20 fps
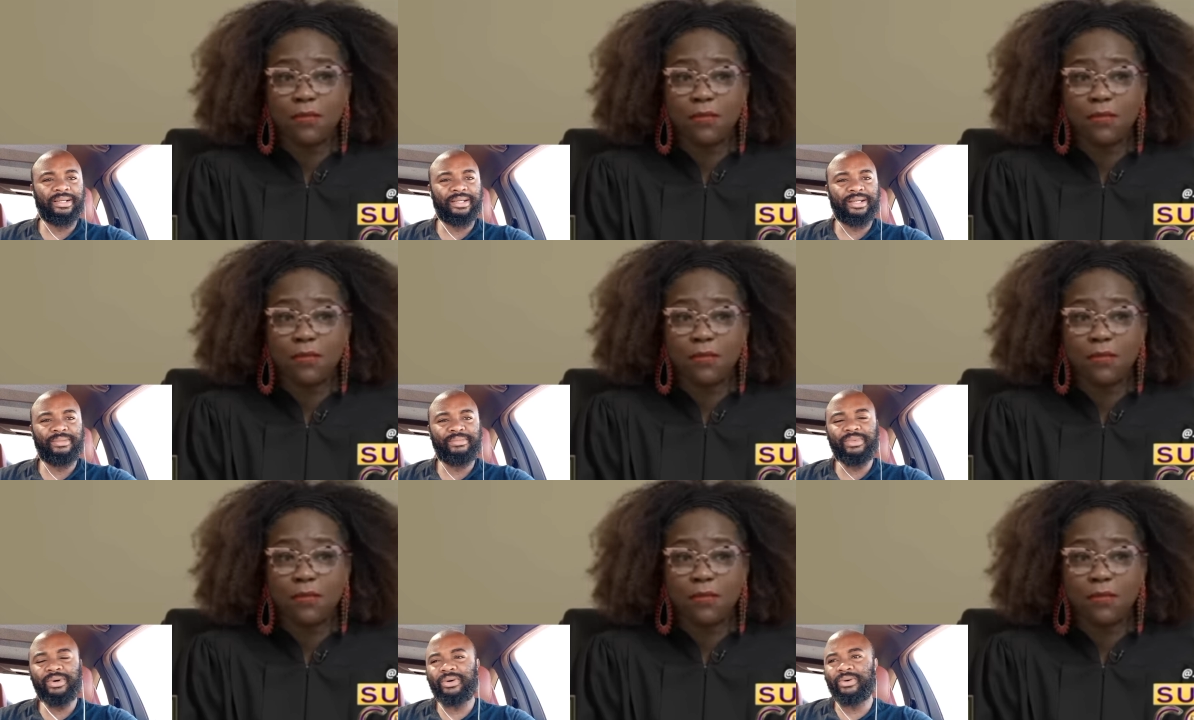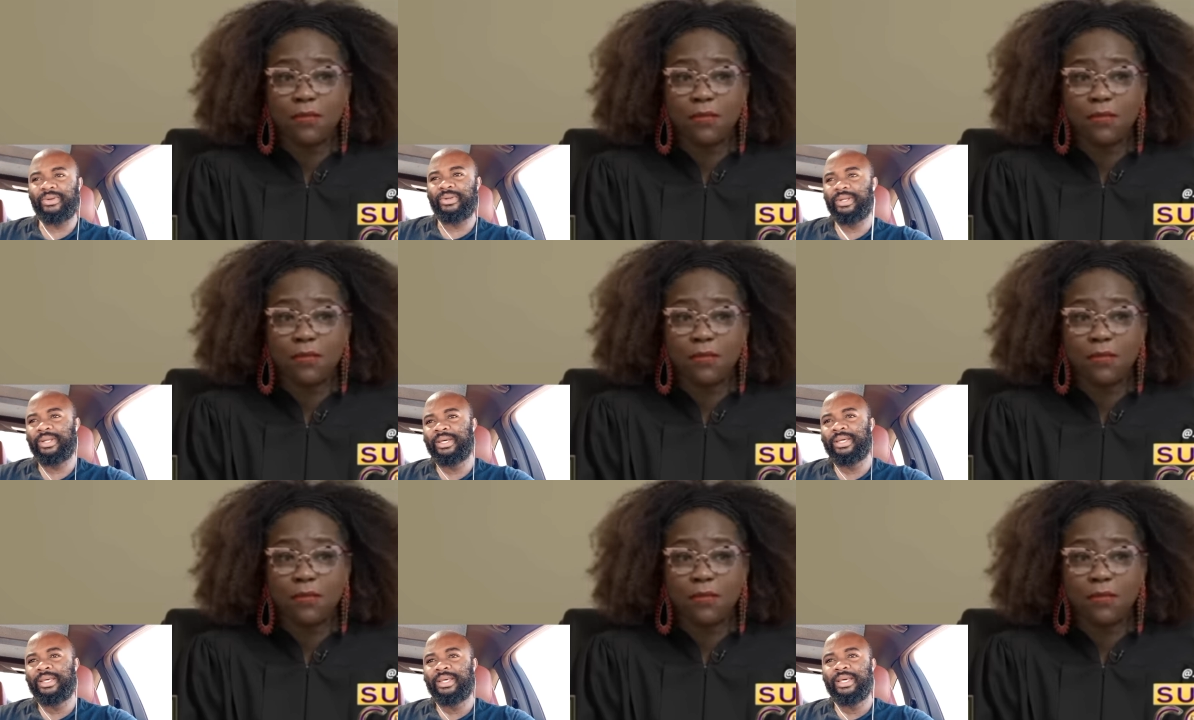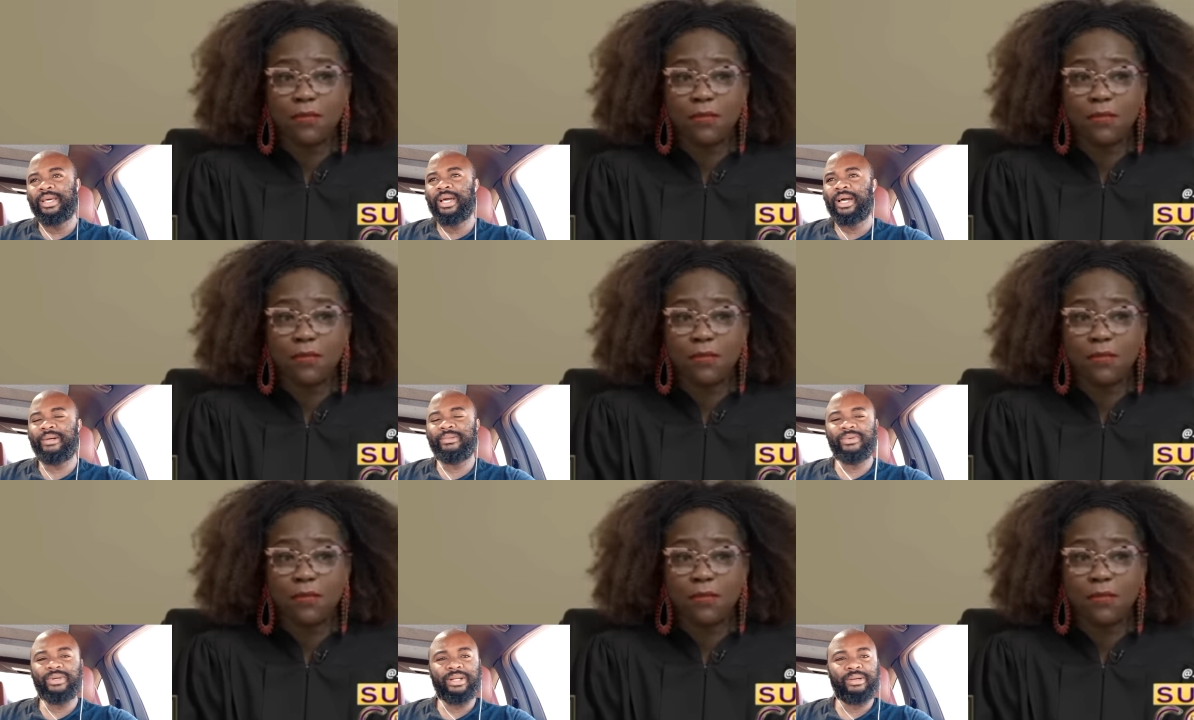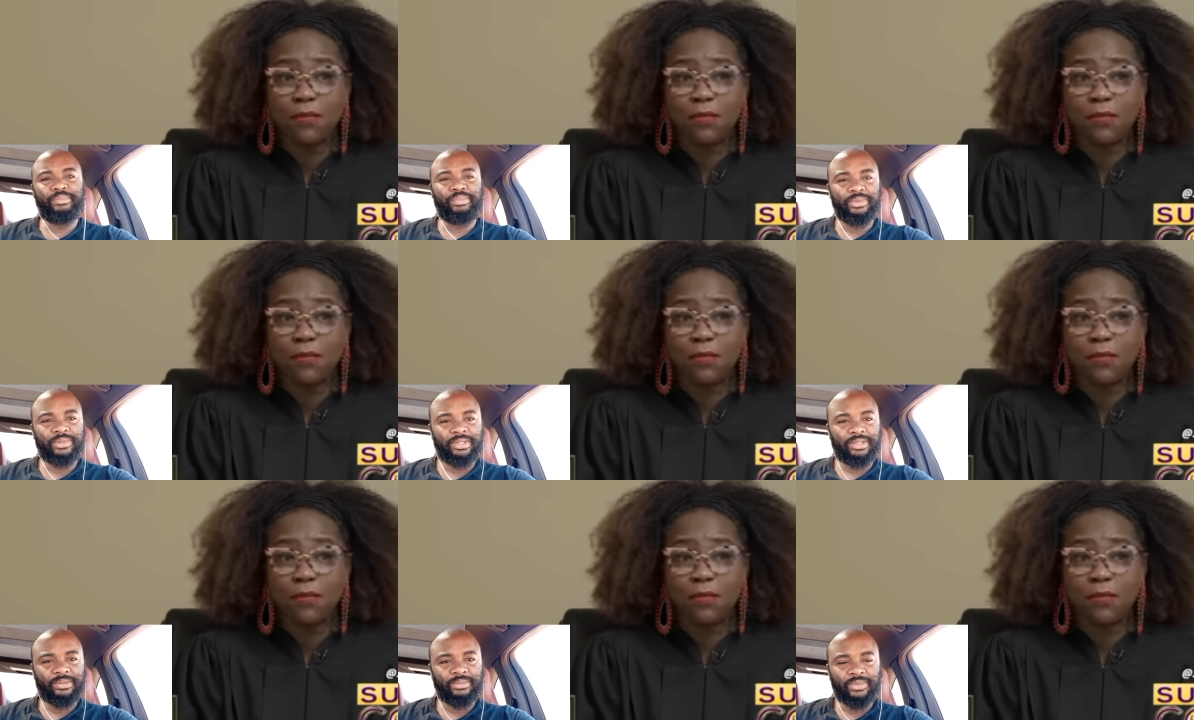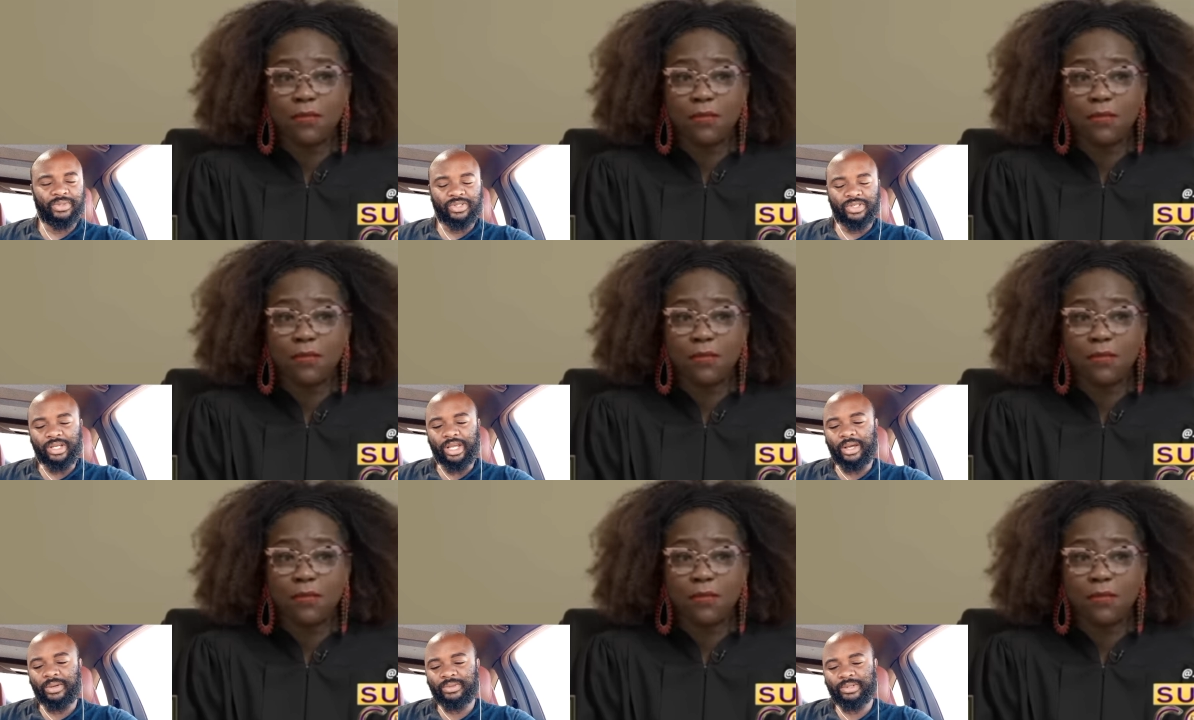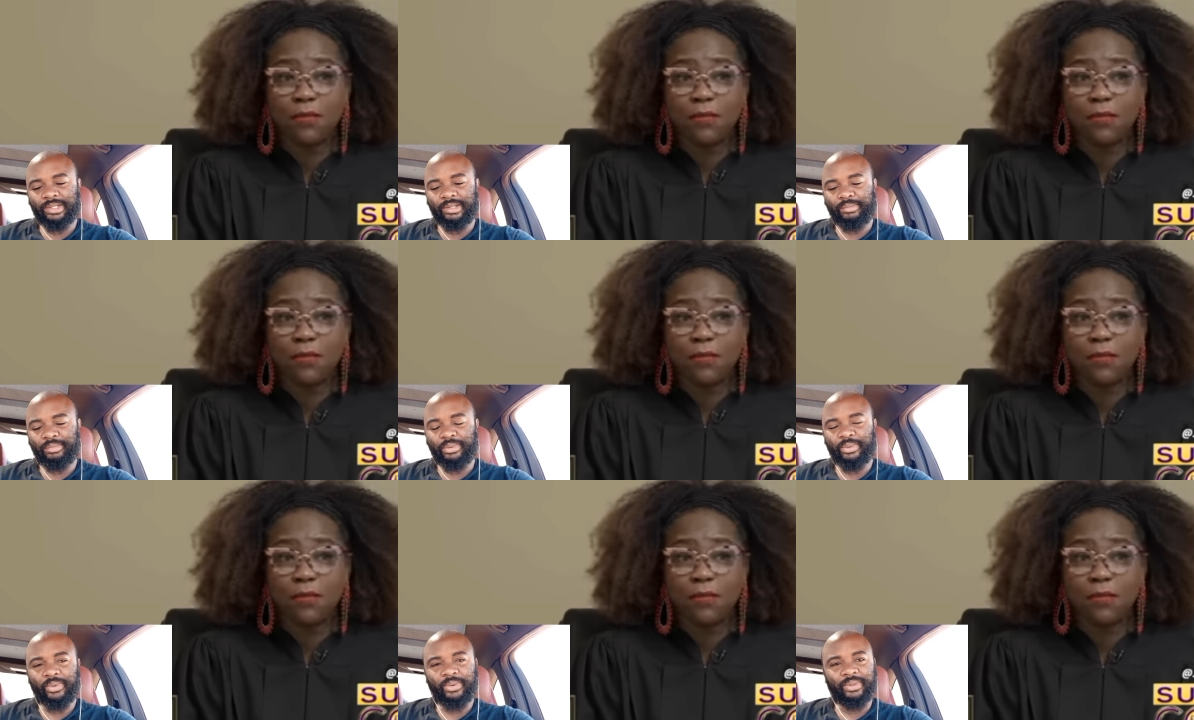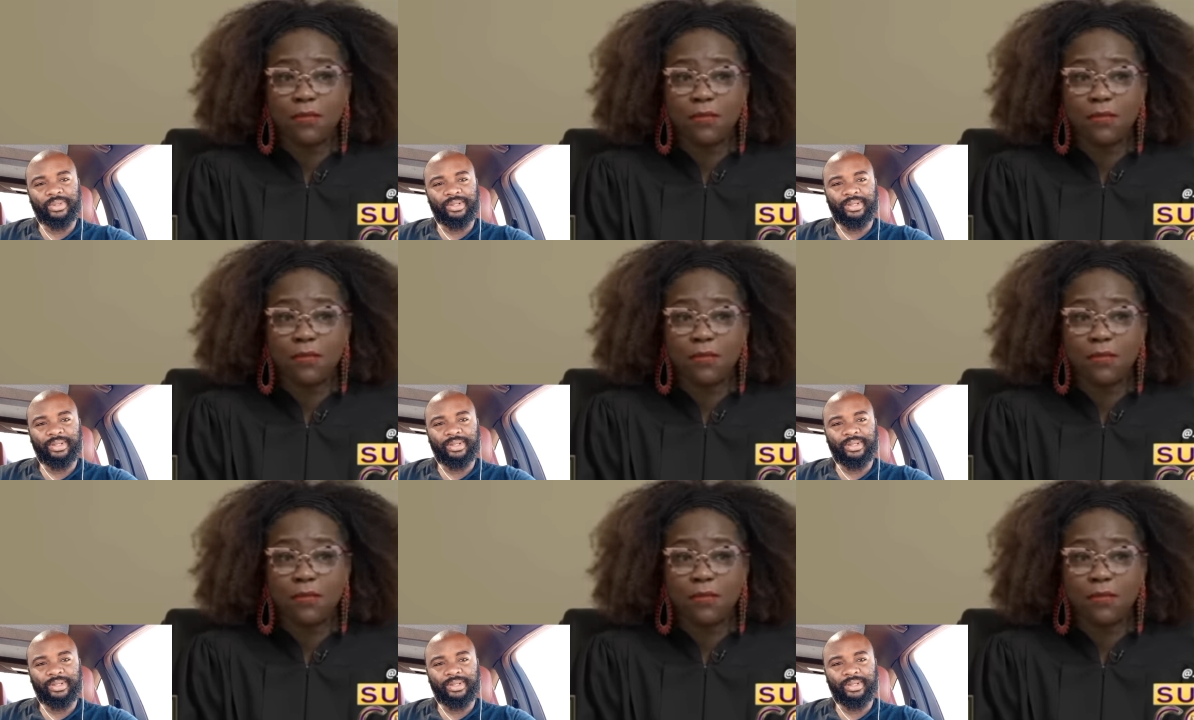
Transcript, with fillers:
Speaker 1: Come on. I'm going to put him on child support.